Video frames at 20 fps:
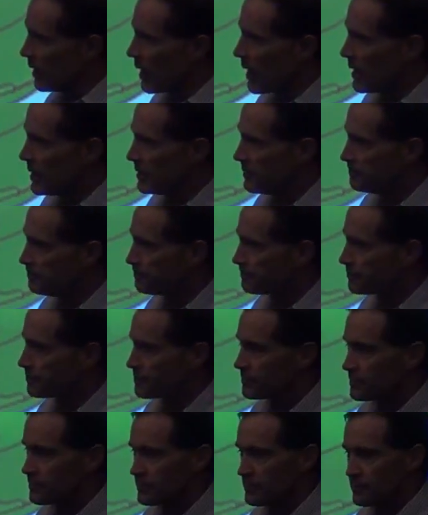to hide it,
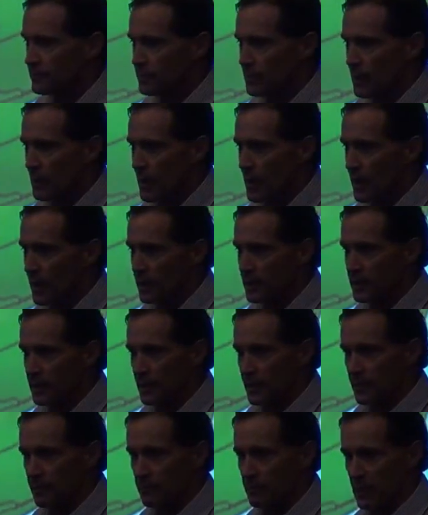and
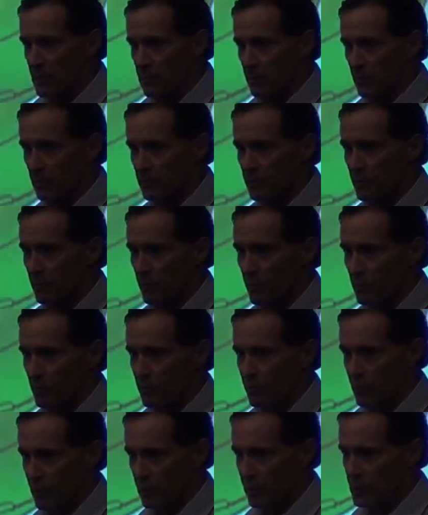people
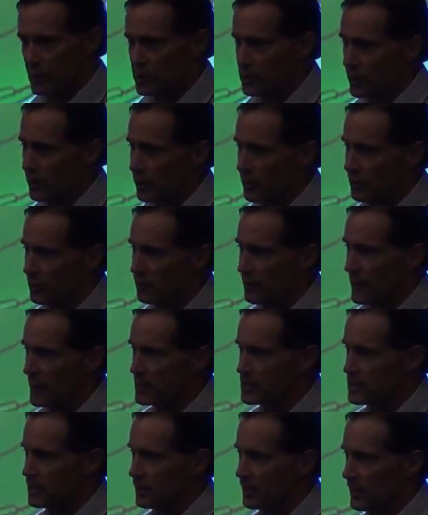feel this sun in their
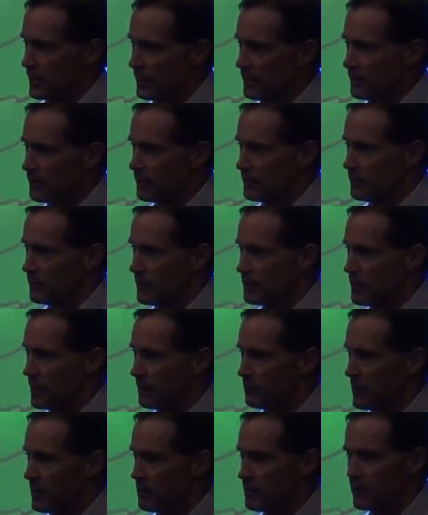face and they
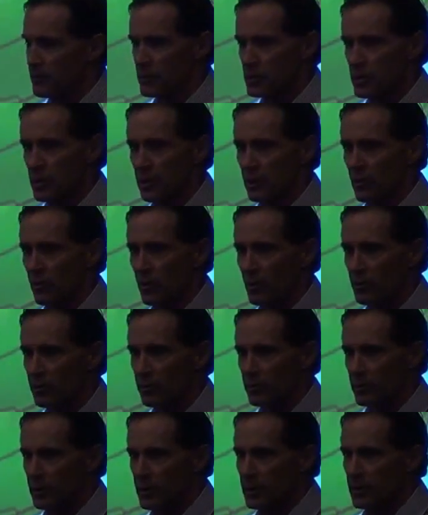think maybe they're just getting
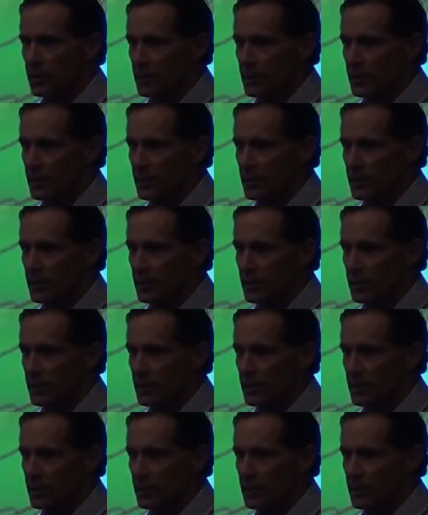older.